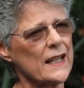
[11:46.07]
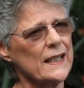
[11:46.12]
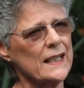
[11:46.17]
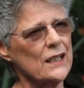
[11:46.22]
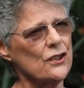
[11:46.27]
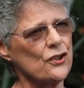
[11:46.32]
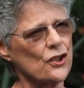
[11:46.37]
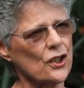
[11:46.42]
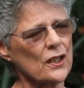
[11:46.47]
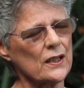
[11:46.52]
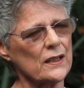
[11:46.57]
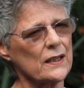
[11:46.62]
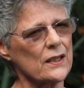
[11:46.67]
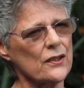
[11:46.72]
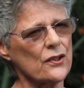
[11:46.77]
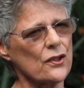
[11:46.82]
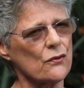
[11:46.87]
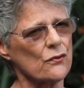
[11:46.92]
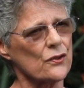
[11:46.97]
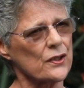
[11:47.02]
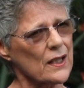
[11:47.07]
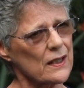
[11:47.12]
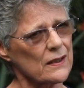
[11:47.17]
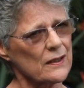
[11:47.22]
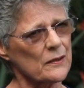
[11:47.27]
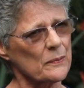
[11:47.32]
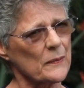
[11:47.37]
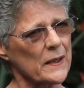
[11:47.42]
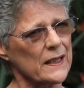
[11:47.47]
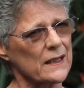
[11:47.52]
Any journalist who
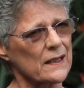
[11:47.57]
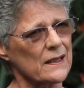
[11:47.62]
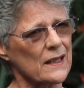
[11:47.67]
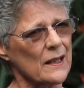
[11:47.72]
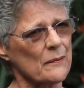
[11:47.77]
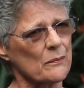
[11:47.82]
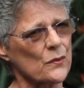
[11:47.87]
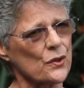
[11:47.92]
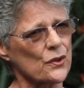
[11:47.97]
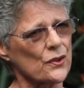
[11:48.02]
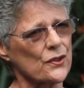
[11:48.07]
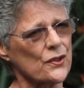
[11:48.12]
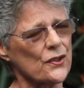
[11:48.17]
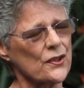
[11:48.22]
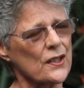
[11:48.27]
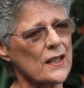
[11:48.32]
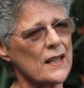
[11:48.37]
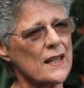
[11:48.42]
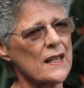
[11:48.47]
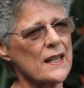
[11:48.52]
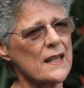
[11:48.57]
does make assumptions